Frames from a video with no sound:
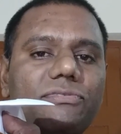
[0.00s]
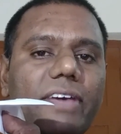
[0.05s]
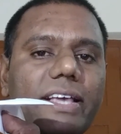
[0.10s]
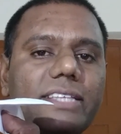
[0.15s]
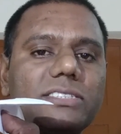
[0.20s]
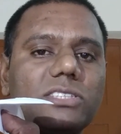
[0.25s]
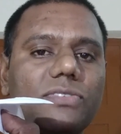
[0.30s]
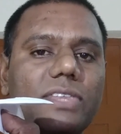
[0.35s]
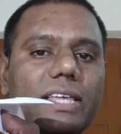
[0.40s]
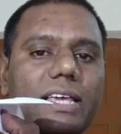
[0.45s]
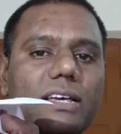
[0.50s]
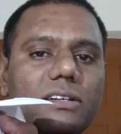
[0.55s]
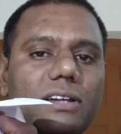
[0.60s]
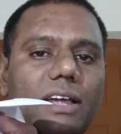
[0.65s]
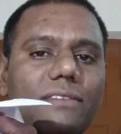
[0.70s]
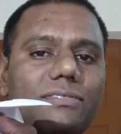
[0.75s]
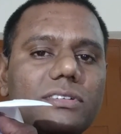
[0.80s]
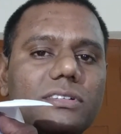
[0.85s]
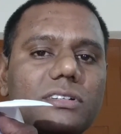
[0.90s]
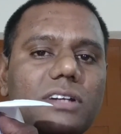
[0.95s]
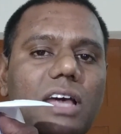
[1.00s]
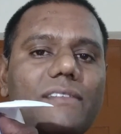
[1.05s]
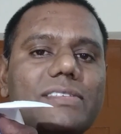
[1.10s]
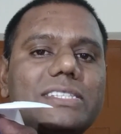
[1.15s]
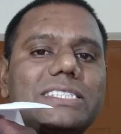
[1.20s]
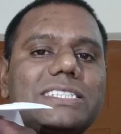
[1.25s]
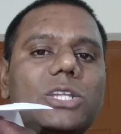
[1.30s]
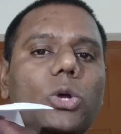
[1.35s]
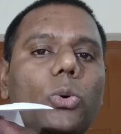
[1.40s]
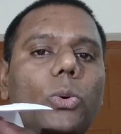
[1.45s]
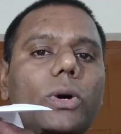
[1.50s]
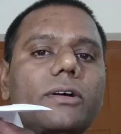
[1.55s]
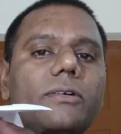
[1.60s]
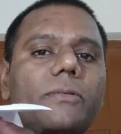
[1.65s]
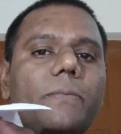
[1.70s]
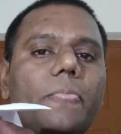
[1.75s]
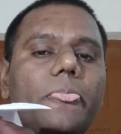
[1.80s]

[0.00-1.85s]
wings of the aircraft travels slower.